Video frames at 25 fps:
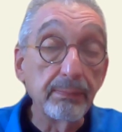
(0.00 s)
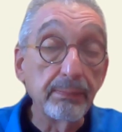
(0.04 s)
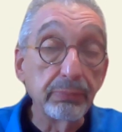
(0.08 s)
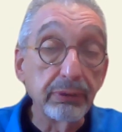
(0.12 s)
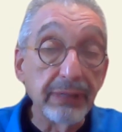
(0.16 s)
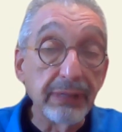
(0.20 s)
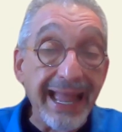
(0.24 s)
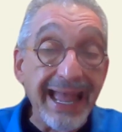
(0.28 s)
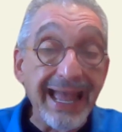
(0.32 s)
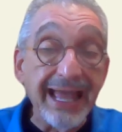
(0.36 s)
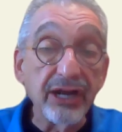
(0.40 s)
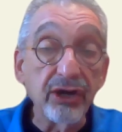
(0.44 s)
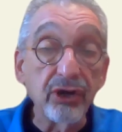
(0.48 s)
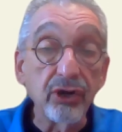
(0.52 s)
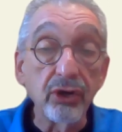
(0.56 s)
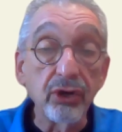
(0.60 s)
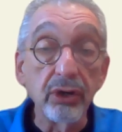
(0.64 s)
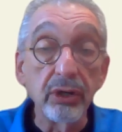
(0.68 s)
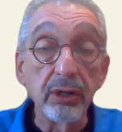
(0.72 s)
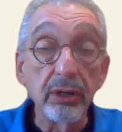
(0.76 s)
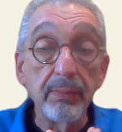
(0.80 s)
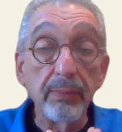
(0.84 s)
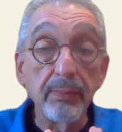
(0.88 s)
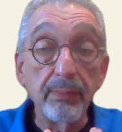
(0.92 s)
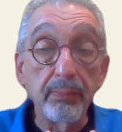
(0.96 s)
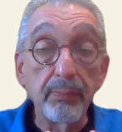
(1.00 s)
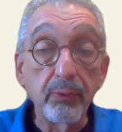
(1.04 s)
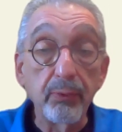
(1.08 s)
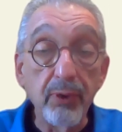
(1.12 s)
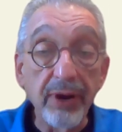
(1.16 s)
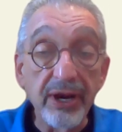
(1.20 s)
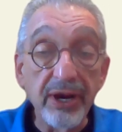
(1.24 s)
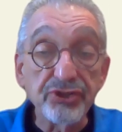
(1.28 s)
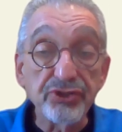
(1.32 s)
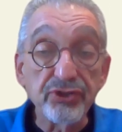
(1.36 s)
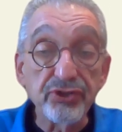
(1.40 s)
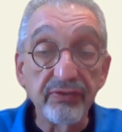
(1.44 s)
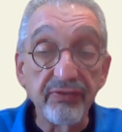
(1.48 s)
bladder
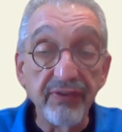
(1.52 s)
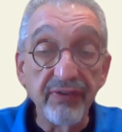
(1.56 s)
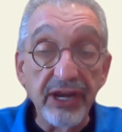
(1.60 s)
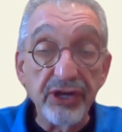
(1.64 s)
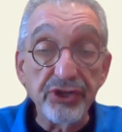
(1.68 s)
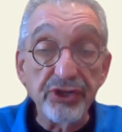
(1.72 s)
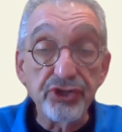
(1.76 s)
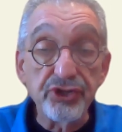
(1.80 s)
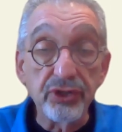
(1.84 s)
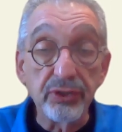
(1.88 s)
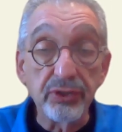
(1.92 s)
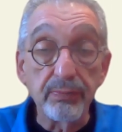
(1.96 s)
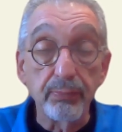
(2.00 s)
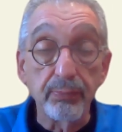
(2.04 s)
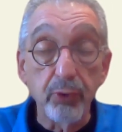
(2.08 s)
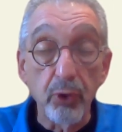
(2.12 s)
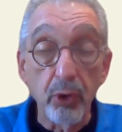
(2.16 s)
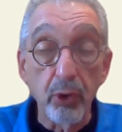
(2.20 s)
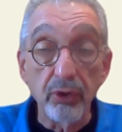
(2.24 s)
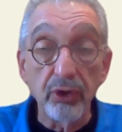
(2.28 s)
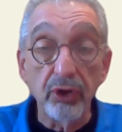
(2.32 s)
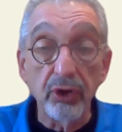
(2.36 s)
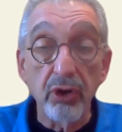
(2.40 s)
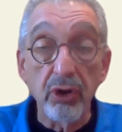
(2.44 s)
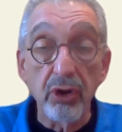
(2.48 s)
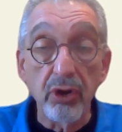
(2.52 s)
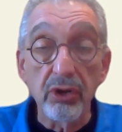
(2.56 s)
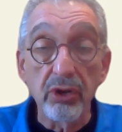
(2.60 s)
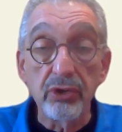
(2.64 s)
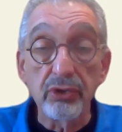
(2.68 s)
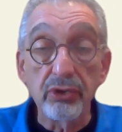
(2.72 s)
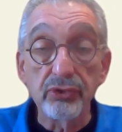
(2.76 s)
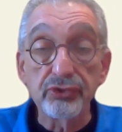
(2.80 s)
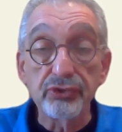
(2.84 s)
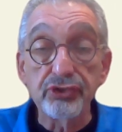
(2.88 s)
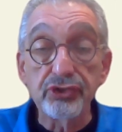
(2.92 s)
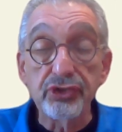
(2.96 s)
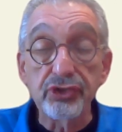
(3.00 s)
preservation
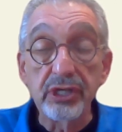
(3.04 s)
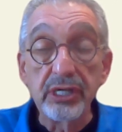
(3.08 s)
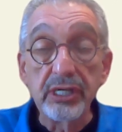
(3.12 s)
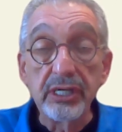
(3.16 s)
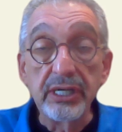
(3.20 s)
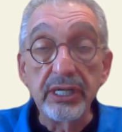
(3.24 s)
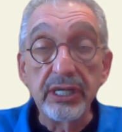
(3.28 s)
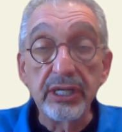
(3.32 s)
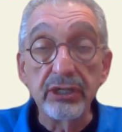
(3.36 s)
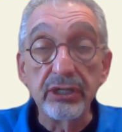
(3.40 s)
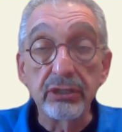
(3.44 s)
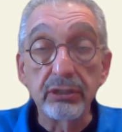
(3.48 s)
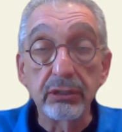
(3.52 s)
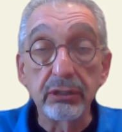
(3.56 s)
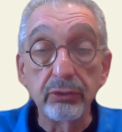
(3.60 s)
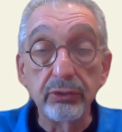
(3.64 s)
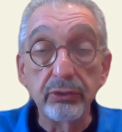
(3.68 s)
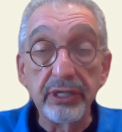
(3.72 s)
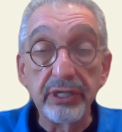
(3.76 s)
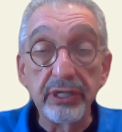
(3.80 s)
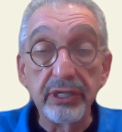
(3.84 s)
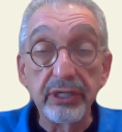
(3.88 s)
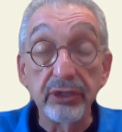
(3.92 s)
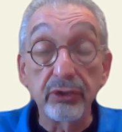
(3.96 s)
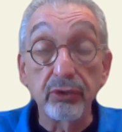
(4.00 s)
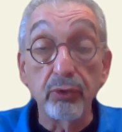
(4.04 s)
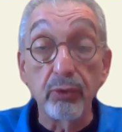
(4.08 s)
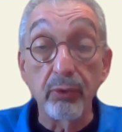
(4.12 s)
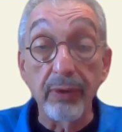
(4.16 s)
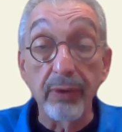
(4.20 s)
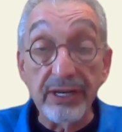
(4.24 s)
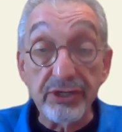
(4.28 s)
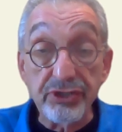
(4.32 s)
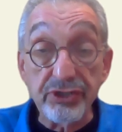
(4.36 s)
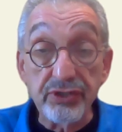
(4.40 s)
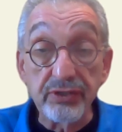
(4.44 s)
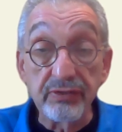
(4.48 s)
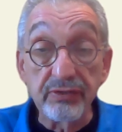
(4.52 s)
protocols, including
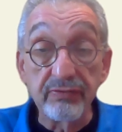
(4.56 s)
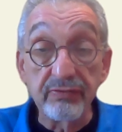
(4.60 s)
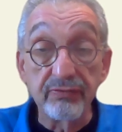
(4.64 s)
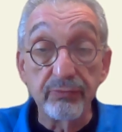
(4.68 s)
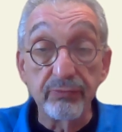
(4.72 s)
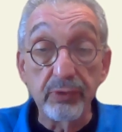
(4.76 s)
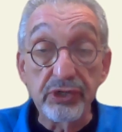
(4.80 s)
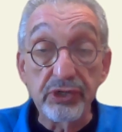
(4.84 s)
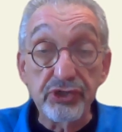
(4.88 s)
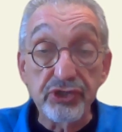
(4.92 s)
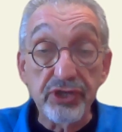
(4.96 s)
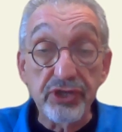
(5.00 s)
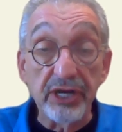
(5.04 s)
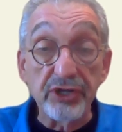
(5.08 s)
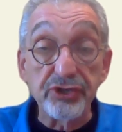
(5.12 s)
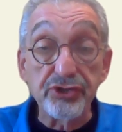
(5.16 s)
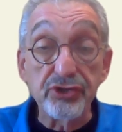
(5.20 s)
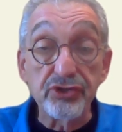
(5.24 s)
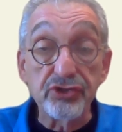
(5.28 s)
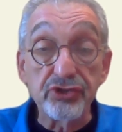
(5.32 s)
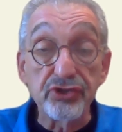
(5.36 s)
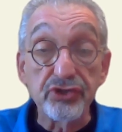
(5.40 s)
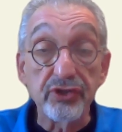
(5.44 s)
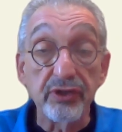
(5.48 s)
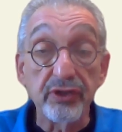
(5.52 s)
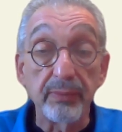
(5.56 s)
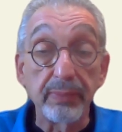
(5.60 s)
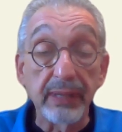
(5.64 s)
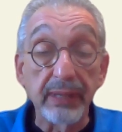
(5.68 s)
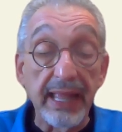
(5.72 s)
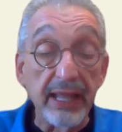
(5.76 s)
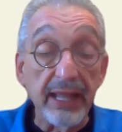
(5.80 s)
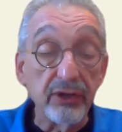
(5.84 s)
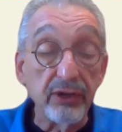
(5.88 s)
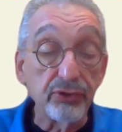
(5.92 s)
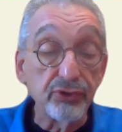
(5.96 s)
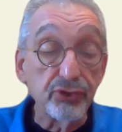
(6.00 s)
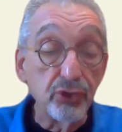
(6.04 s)
aggressive resections of the
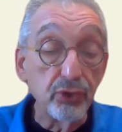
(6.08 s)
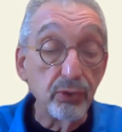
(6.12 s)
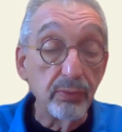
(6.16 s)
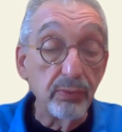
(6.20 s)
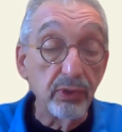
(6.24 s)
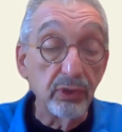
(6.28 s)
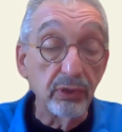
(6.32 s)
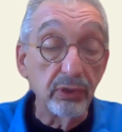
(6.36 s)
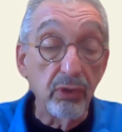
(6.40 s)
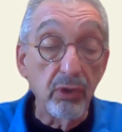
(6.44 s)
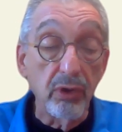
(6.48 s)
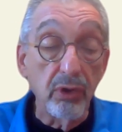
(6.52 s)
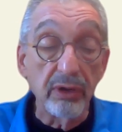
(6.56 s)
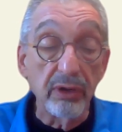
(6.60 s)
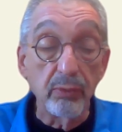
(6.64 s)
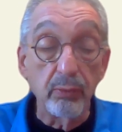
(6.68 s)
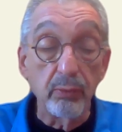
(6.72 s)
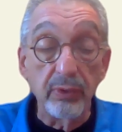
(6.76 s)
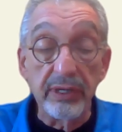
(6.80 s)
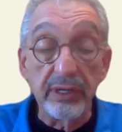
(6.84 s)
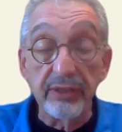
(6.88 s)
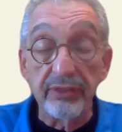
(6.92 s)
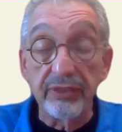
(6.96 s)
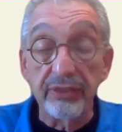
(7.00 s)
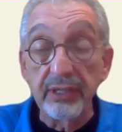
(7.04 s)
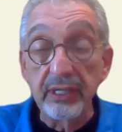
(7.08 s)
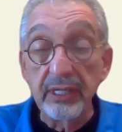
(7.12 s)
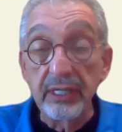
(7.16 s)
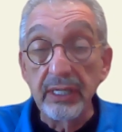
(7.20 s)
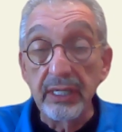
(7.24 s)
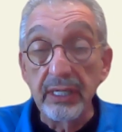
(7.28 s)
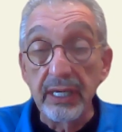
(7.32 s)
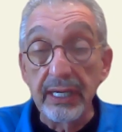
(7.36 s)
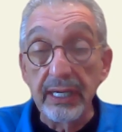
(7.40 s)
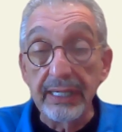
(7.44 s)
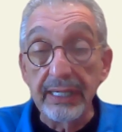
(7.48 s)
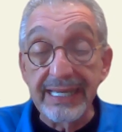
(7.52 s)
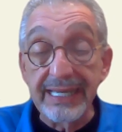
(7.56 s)
bladder tumor along with
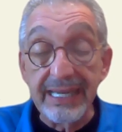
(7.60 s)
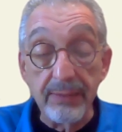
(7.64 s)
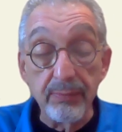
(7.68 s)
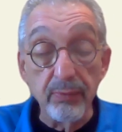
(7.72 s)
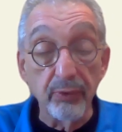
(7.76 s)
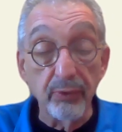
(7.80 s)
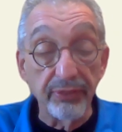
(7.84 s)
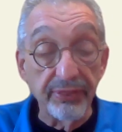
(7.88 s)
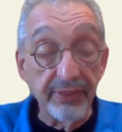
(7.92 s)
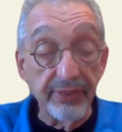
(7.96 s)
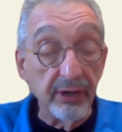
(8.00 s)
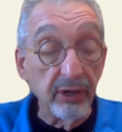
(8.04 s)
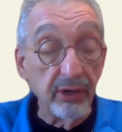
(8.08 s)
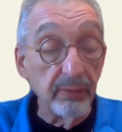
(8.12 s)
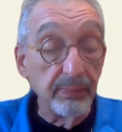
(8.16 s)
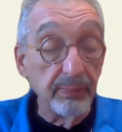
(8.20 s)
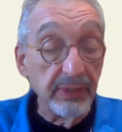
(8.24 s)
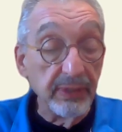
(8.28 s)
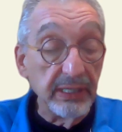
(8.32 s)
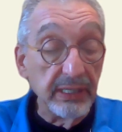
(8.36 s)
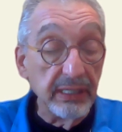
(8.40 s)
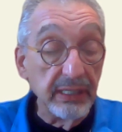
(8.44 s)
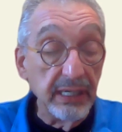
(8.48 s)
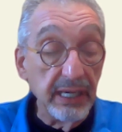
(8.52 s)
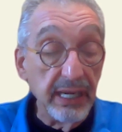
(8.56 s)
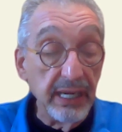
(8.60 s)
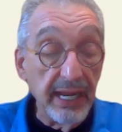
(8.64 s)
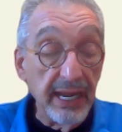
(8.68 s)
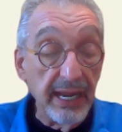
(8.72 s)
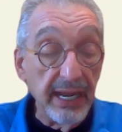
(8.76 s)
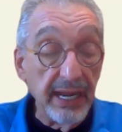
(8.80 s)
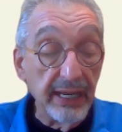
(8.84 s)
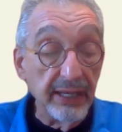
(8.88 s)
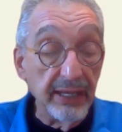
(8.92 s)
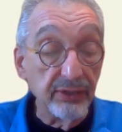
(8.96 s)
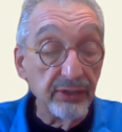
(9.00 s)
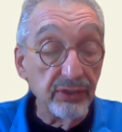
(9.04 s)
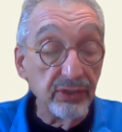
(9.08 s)
chemotherapy
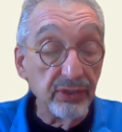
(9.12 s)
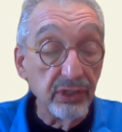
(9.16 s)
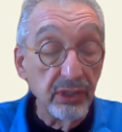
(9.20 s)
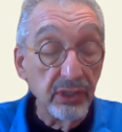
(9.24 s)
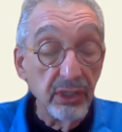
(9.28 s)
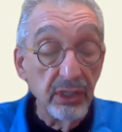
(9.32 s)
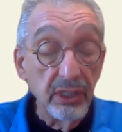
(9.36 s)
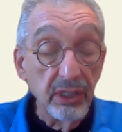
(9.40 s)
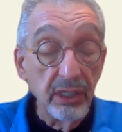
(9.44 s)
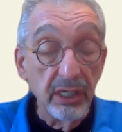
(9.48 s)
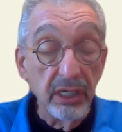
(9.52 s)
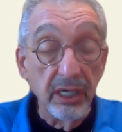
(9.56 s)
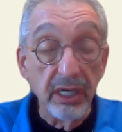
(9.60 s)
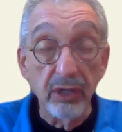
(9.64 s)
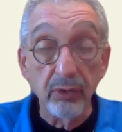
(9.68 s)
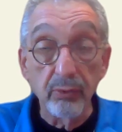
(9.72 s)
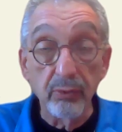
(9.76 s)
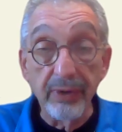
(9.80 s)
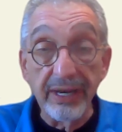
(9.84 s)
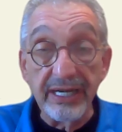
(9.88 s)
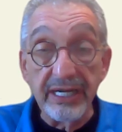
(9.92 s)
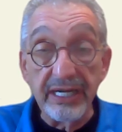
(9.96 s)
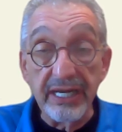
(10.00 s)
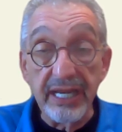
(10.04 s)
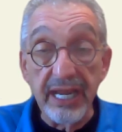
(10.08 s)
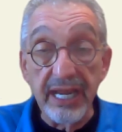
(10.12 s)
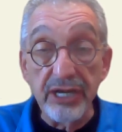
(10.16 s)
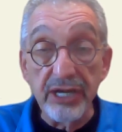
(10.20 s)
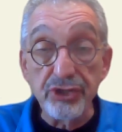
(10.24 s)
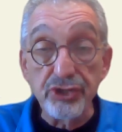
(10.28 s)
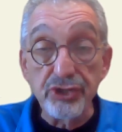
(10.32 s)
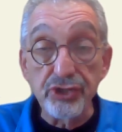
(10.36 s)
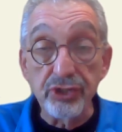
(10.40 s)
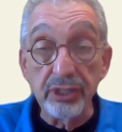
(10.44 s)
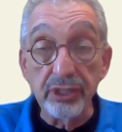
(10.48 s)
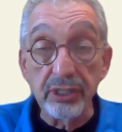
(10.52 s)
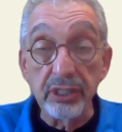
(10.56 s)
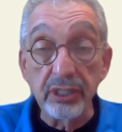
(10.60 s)
and
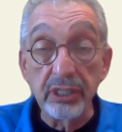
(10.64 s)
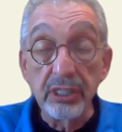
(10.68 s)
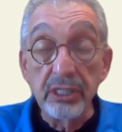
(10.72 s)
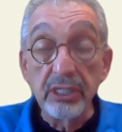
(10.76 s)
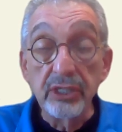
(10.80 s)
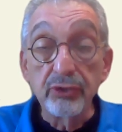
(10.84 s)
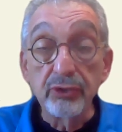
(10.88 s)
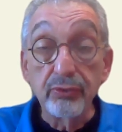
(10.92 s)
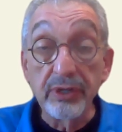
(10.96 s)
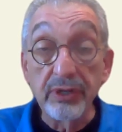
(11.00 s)
radiation.